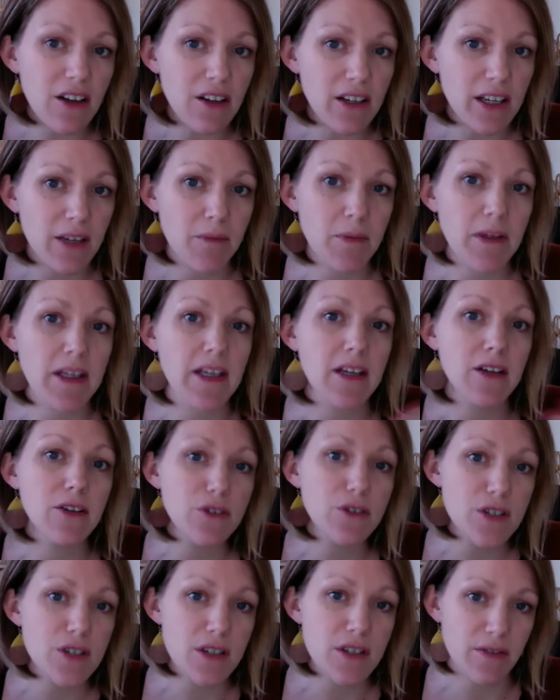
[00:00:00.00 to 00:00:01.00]
can be
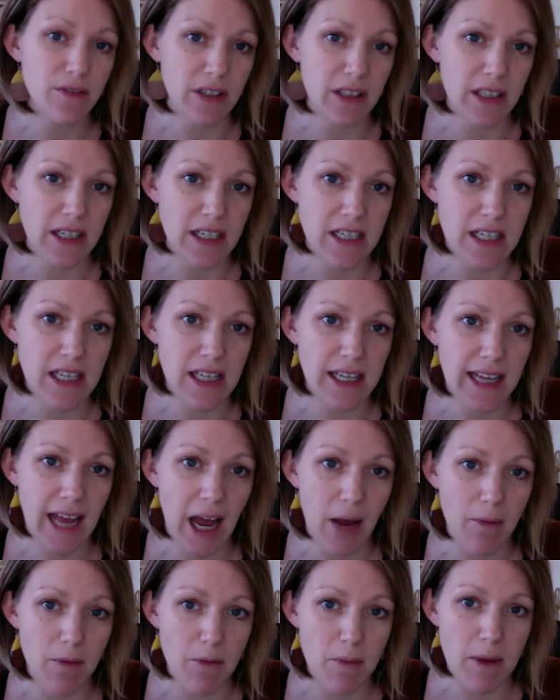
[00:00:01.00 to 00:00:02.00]
conclusively linked to the
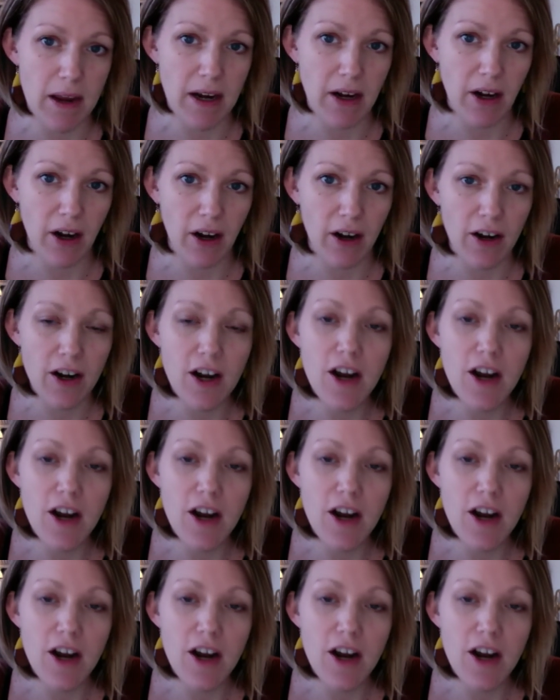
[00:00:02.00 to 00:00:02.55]
cabinet maker